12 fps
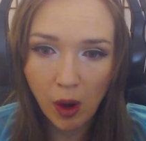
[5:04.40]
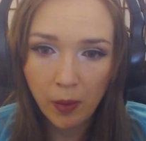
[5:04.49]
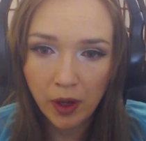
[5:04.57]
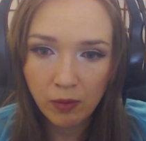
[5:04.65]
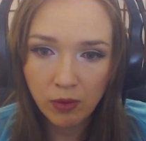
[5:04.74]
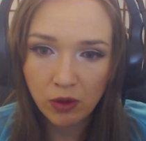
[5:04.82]

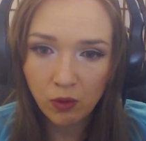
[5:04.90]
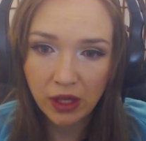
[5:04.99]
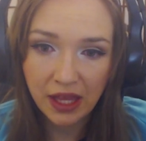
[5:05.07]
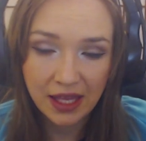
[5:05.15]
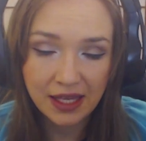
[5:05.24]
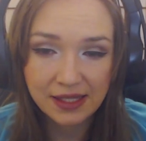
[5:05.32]
swapping
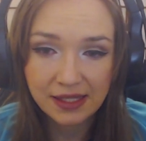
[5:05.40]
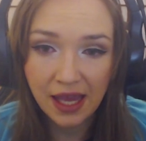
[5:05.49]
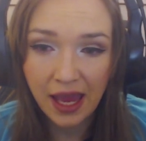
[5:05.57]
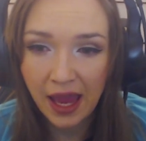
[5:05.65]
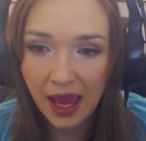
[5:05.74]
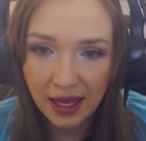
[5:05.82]
between his
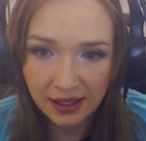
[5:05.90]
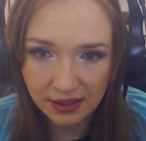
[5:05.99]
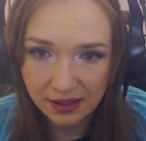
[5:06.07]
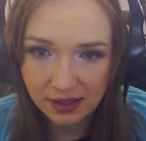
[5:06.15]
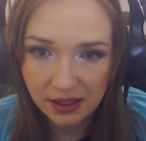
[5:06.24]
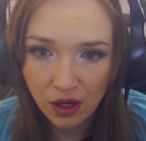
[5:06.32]

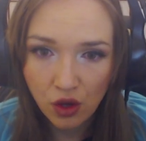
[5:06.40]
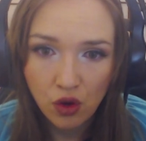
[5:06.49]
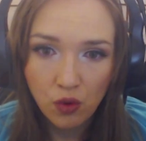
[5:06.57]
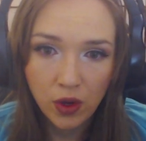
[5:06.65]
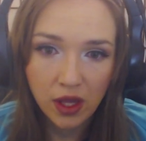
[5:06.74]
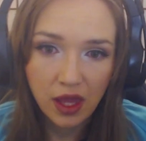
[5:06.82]
hands,
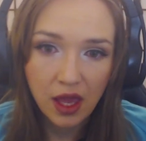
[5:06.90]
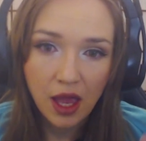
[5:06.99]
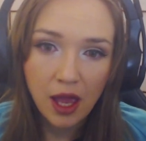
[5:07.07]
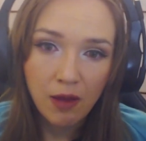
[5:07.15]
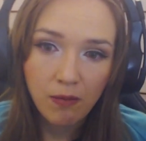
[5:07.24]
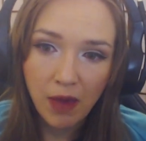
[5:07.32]
with
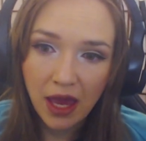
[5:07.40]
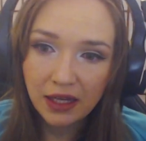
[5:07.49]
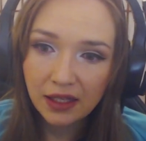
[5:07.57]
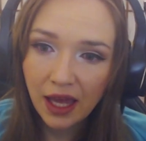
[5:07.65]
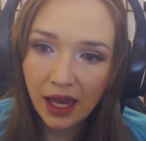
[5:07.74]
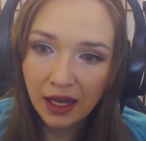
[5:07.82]

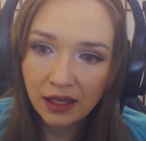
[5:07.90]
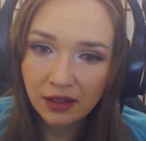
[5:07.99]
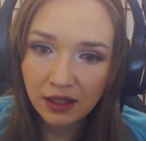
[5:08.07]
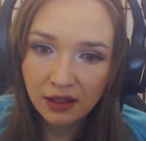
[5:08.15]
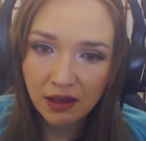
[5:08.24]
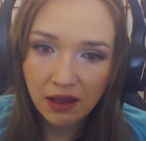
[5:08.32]
main
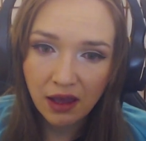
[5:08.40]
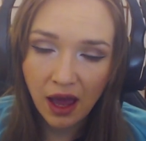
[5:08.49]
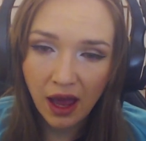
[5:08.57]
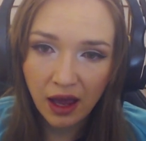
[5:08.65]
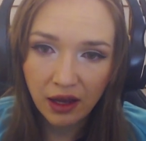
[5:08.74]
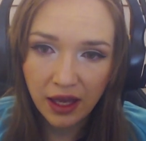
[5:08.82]
hand that he
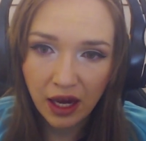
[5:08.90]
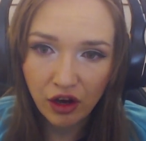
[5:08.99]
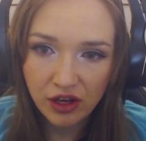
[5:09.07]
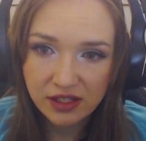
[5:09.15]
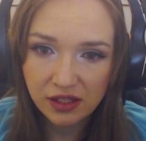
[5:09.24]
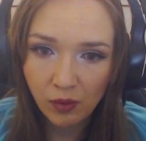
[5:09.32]

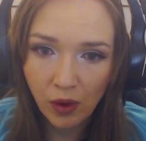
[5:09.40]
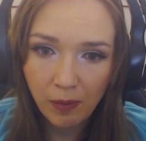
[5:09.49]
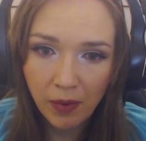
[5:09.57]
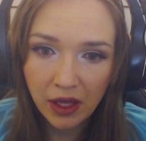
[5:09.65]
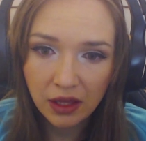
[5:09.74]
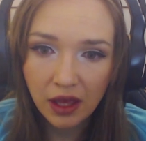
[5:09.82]
carries the
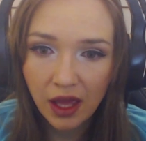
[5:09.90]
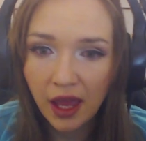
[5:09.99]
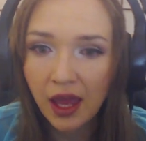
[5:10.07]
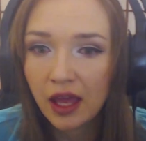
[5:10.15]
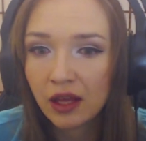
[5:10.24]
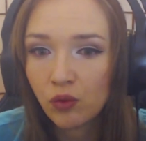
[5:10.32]
weapon
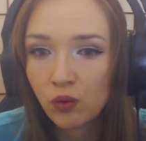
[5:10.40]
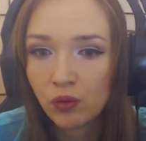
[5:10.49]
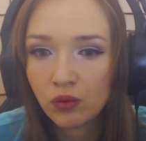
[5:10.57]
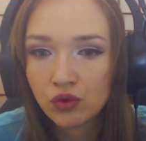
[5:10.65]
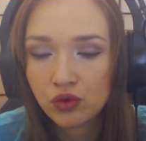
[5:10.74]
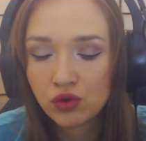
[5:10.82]
and
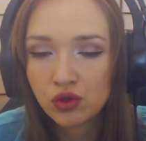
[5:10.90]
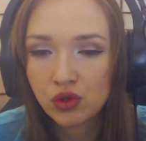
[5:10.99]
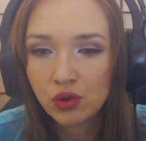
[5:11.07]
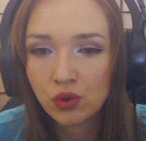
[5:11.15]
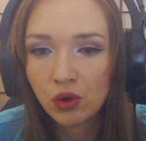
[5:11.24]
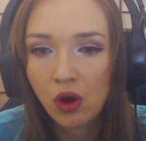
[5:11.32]

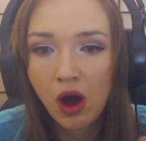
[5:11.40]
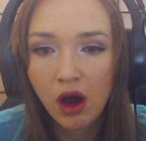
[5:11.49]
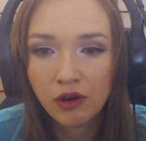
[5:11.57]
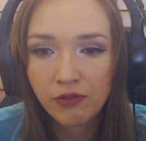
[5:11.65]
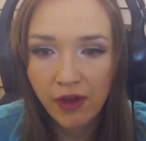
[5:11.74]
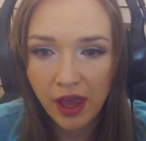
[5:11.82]
to
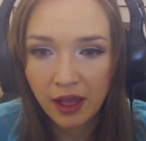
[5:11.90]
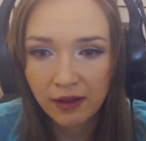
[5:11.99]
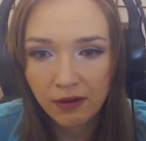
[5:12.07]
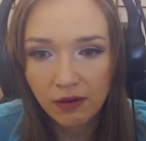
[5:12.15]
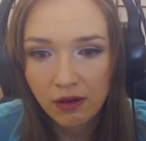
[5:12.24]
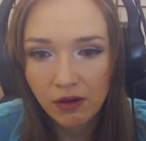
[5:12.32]
off hand